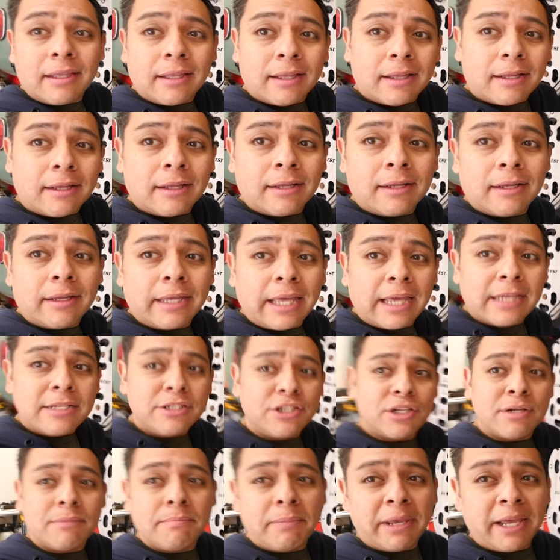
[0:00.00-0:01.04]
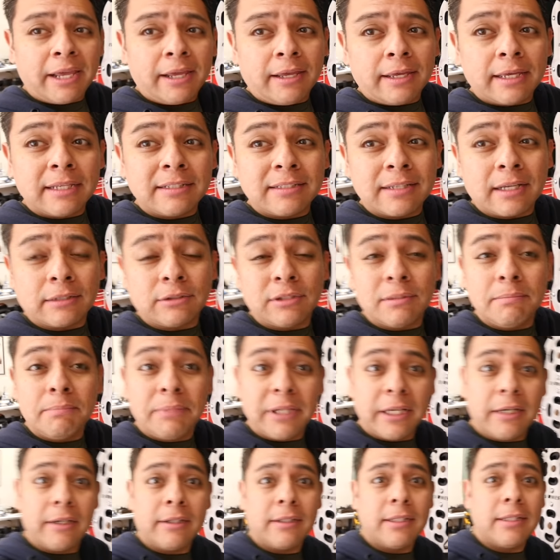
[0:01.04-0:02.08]
Uh, engine bay, it's actually
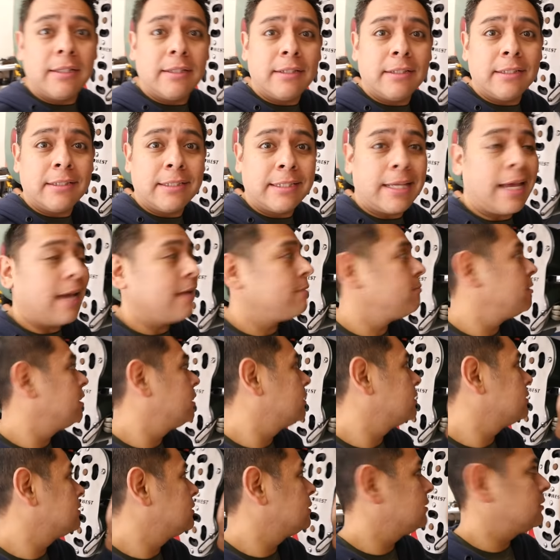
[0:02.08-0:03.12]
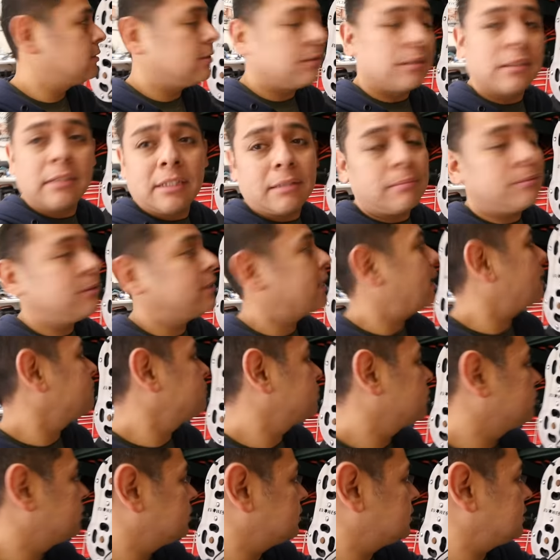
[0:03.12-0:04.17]
bigger than this guy because this is a double cab,
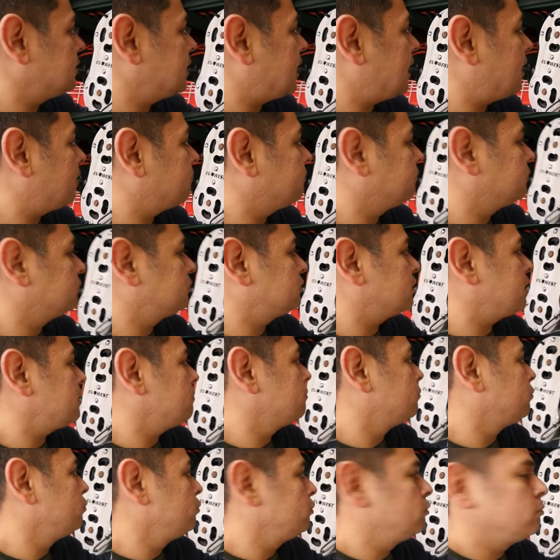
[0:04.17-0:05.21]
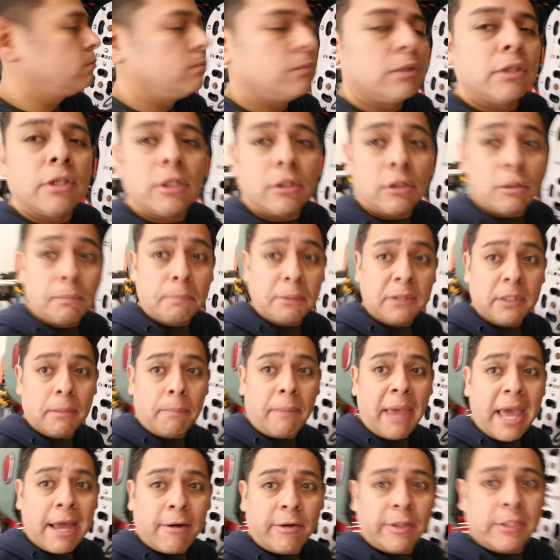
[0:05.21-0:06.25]
so it doesn't have the same room to put the
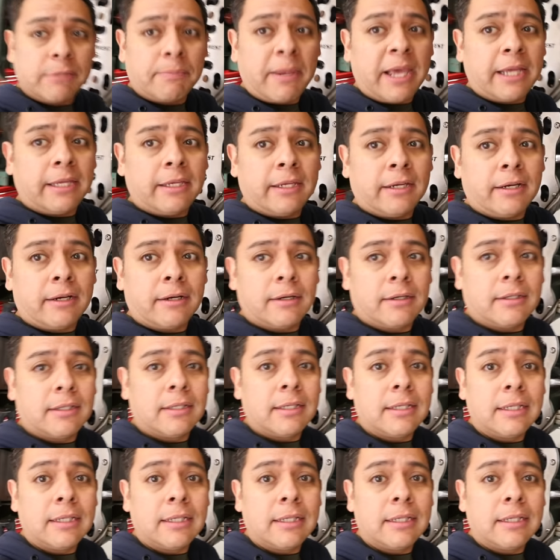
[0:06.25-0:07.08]
batteries back here.